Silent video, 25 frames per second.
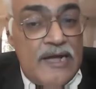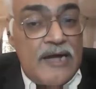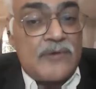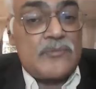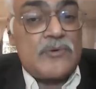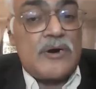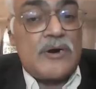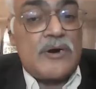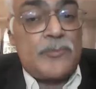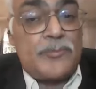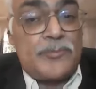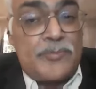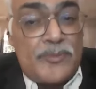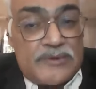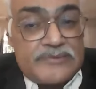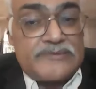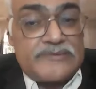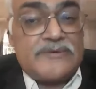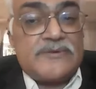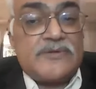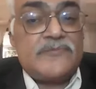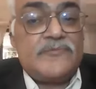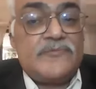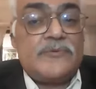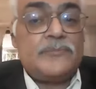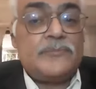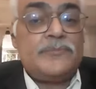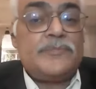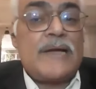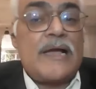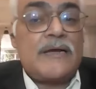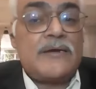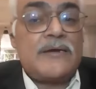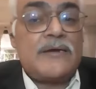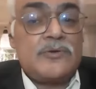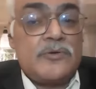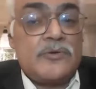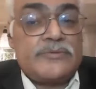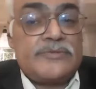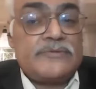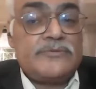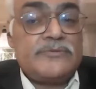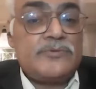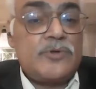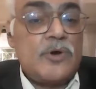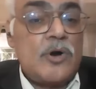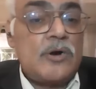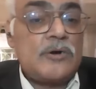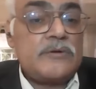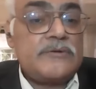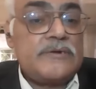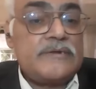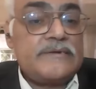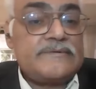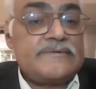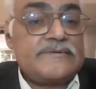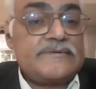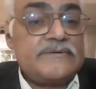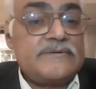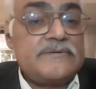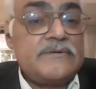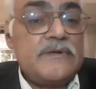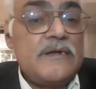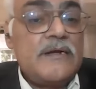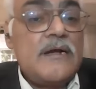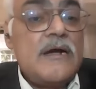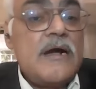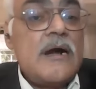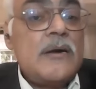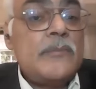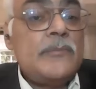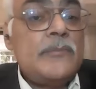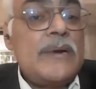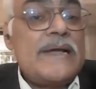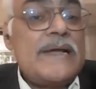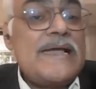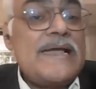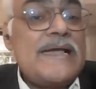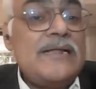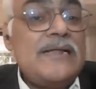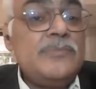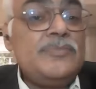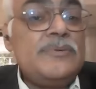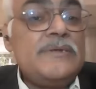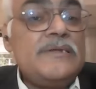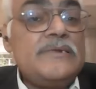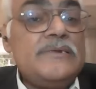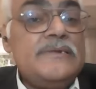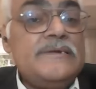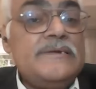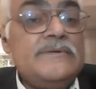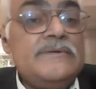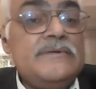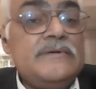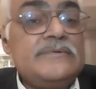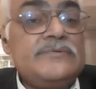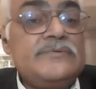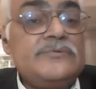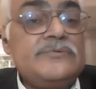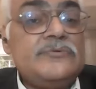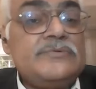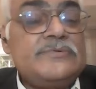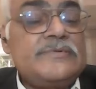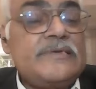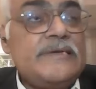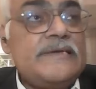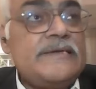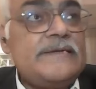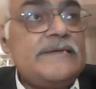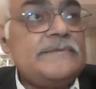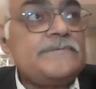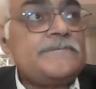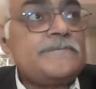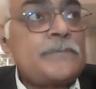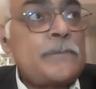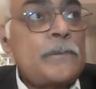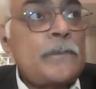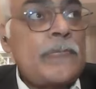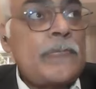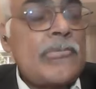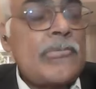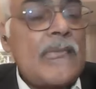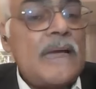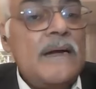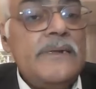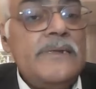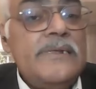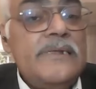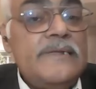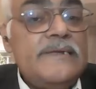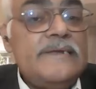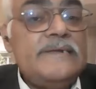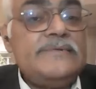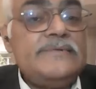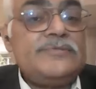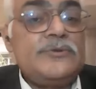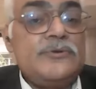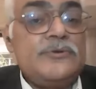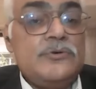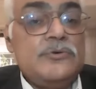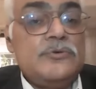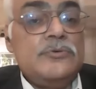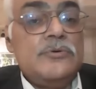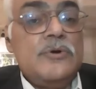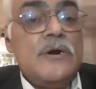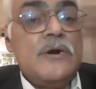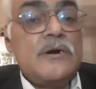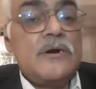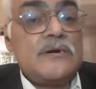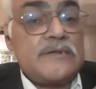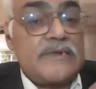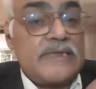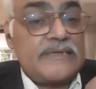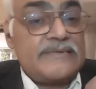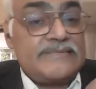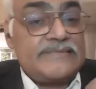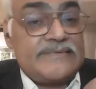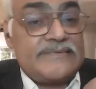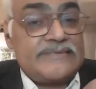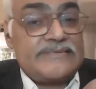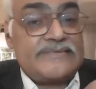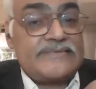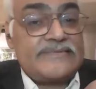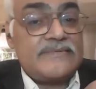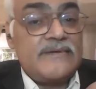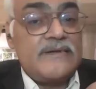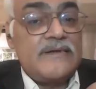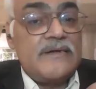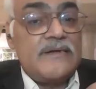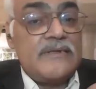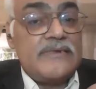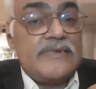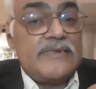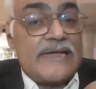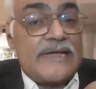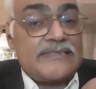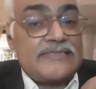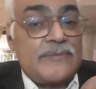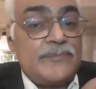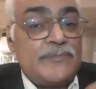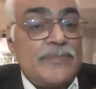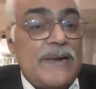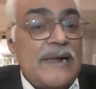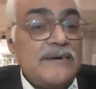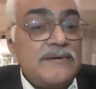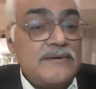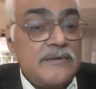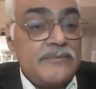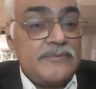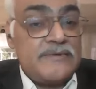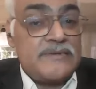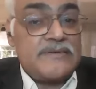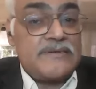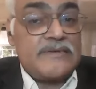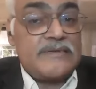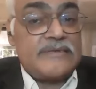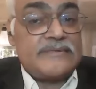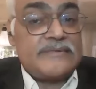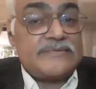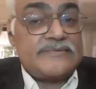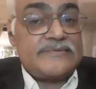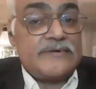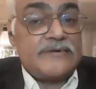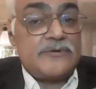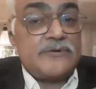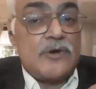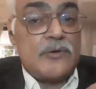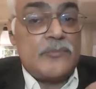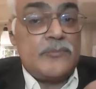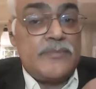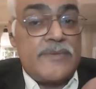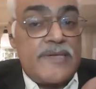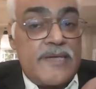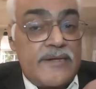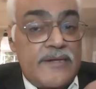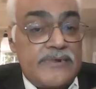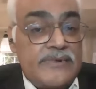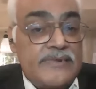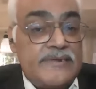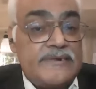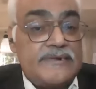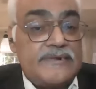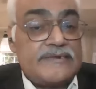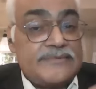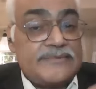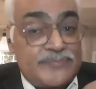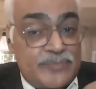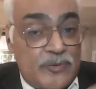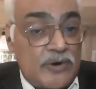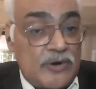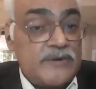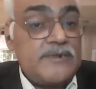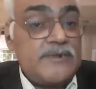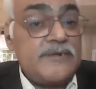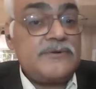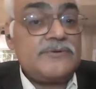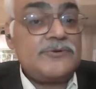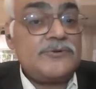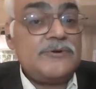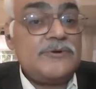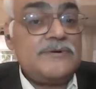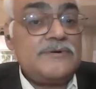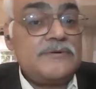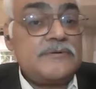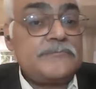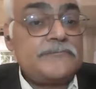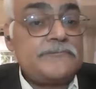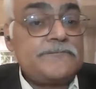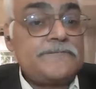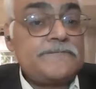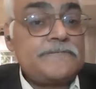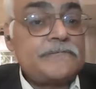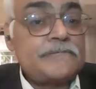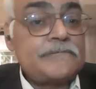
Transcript: have a positive impact growth in the organization by helping leaders to say lead through crisis like the pandemic instead of merely responding to it.